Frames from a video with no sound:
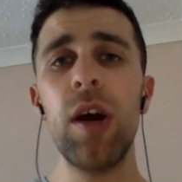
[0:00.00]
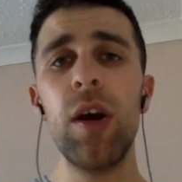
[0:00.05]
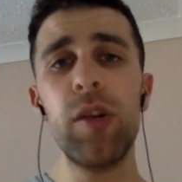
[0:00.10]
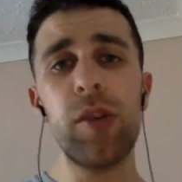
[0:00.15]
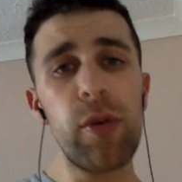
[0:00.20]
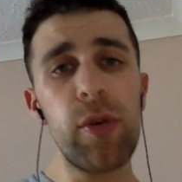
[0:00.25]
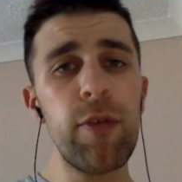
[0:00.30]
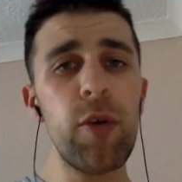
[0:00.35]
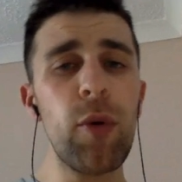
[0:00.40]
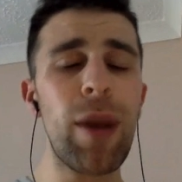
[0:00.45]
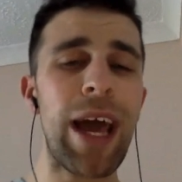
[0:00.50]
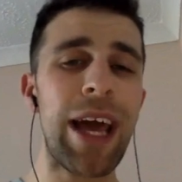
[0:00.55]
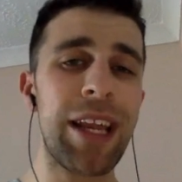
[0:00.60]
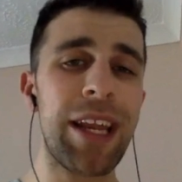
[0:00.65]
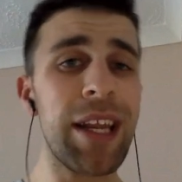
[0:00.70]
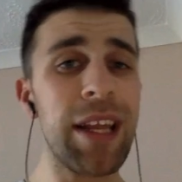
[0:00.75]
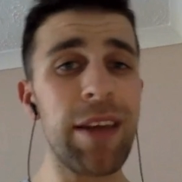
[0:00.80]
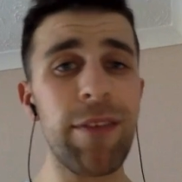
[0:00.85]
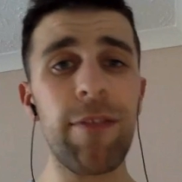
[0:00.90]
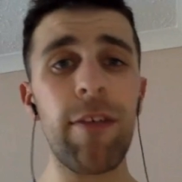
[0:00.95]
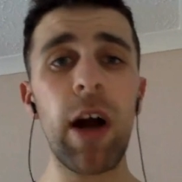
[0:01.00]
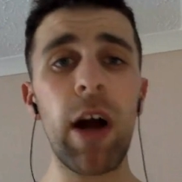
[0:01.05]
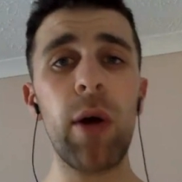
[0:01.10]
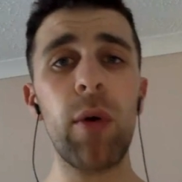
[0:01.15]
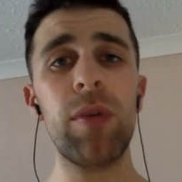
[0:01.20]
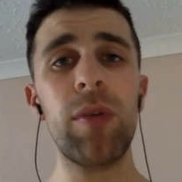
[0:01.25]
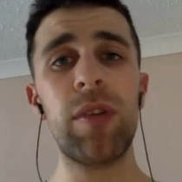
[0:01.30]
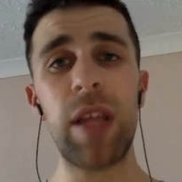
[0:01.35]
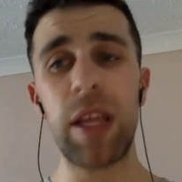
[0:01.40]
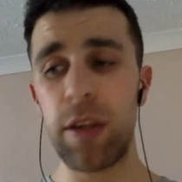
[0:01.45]
So if you want to add any
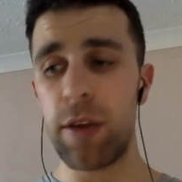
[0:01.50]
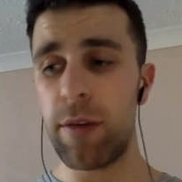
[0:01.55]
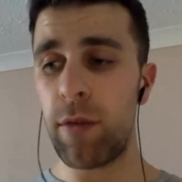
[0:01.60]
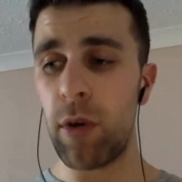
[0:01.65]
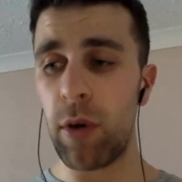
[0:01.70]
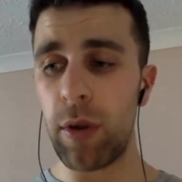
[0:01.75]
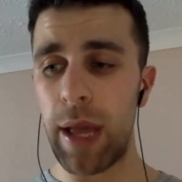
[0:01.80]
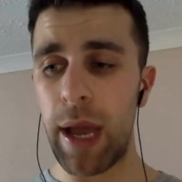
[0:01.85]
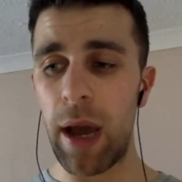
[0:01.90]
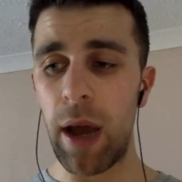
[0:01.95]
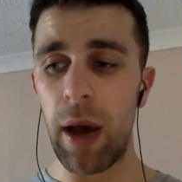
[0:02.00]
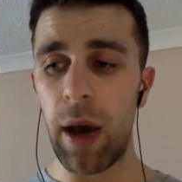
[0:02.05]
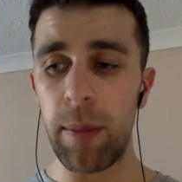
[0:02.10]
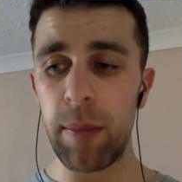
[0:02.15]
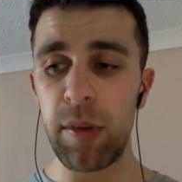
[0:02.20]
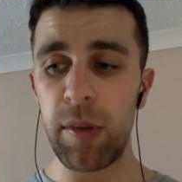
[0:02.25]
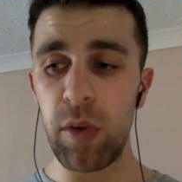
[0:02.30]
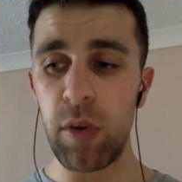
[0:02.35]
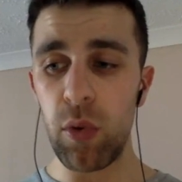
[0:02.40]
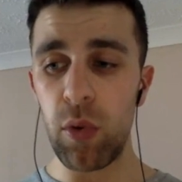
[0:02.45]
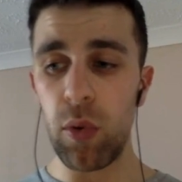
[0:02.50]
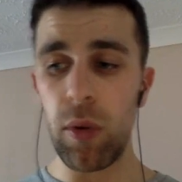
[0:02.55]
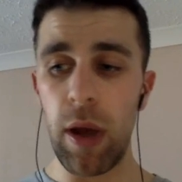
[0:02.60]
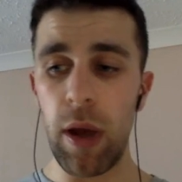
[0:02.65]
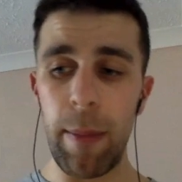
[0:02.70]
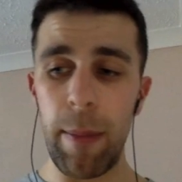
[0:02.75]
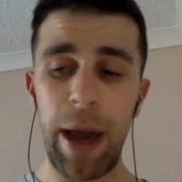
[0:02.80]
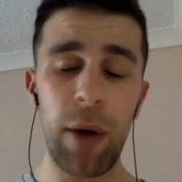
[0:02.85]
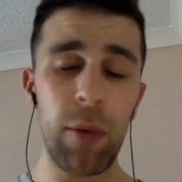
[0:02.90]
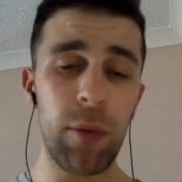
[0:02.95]
files, then you've got that up to
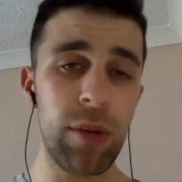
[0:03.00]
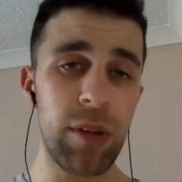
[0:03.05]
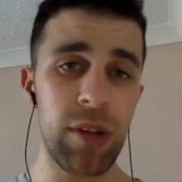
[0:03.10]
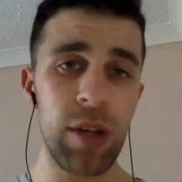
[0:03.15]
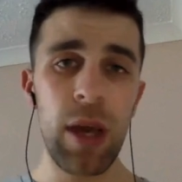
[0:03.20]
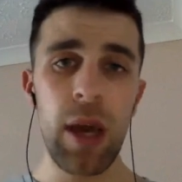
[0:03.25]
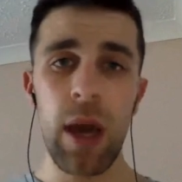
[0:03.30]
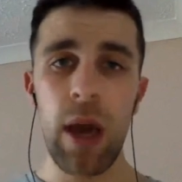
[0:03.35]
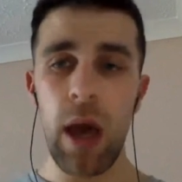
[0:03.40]
amount.